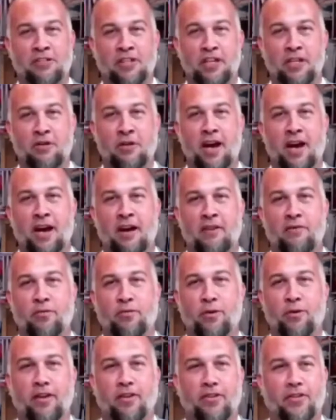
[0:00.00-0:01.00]
that you have
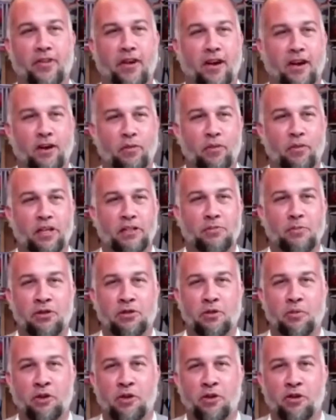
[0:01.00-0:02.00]
with,
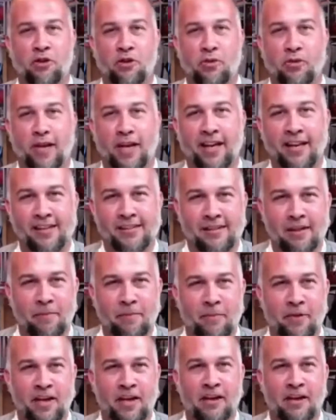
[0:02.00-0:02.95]
especially when you're creating something,